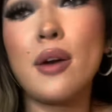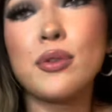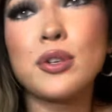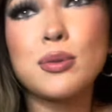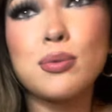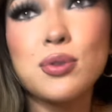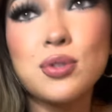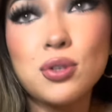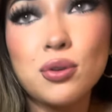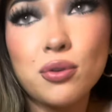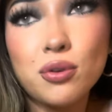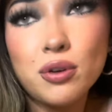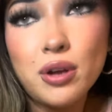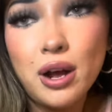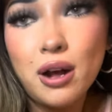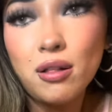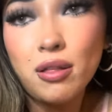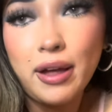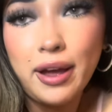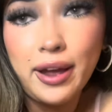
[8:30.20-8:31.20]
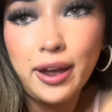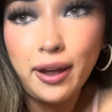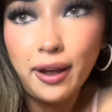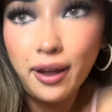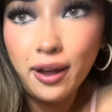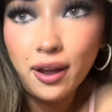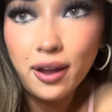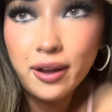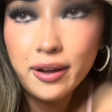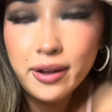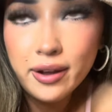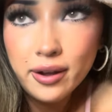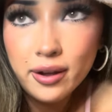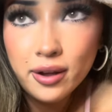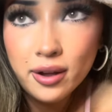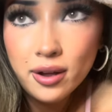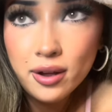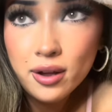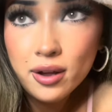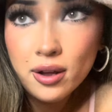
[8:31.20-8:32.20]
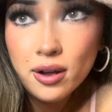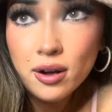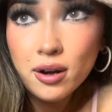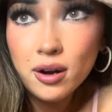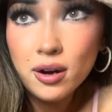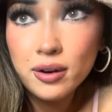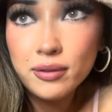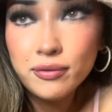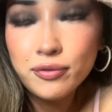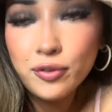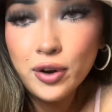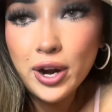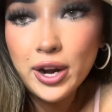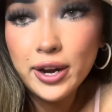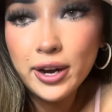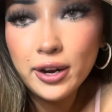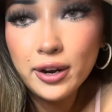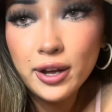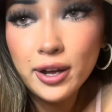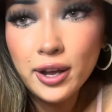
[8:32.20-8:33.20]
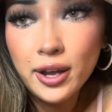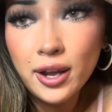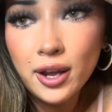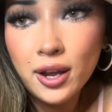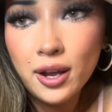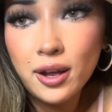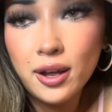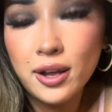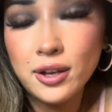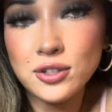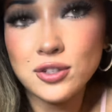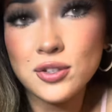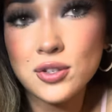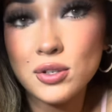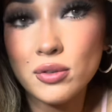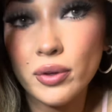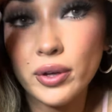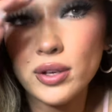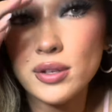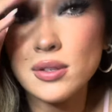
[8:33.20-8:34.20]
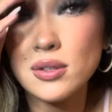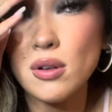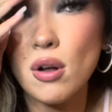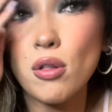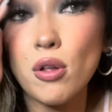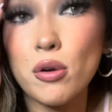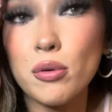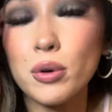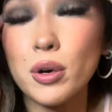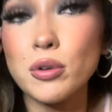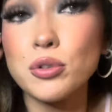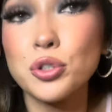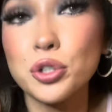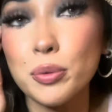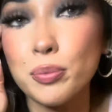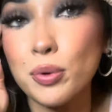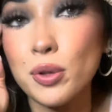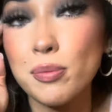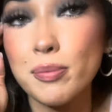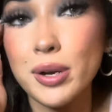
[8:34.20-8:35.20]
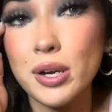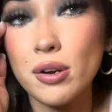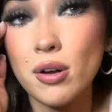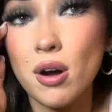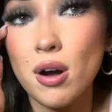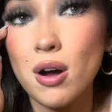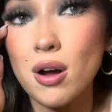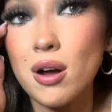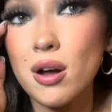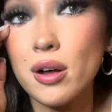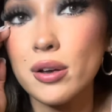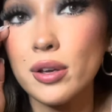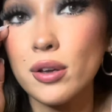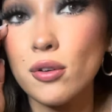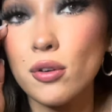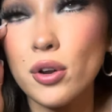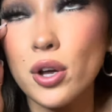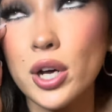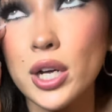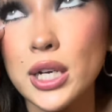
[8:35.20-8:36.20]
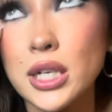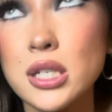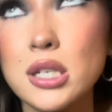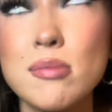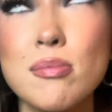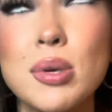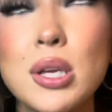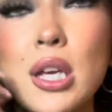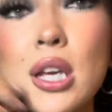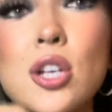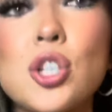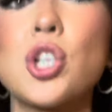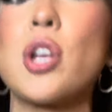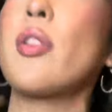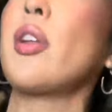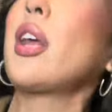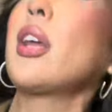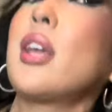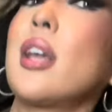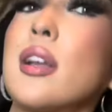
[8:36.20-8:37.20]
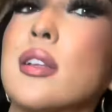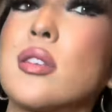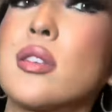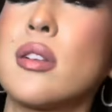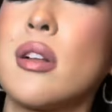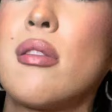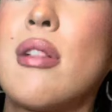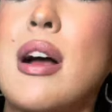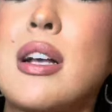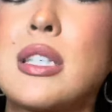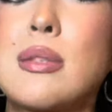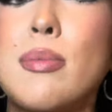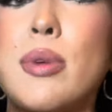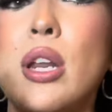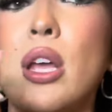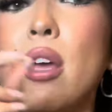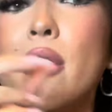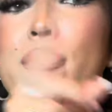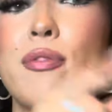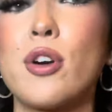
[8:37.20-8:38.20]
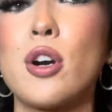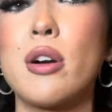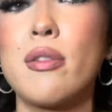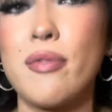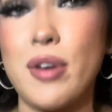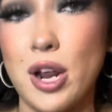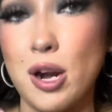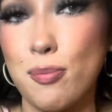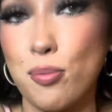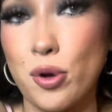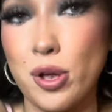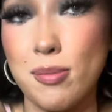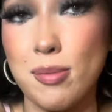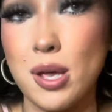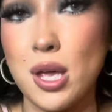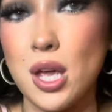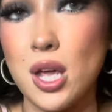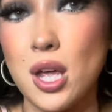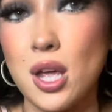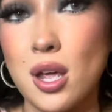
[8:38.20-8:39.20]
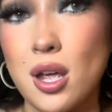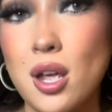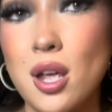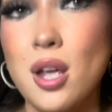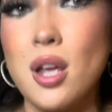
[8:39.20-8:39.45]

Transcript: was supposed to go to LA on Friday night and just do like a solo road trip with my dog and go to Huntington Beach, and then I canceled it last minute for her vet appointment.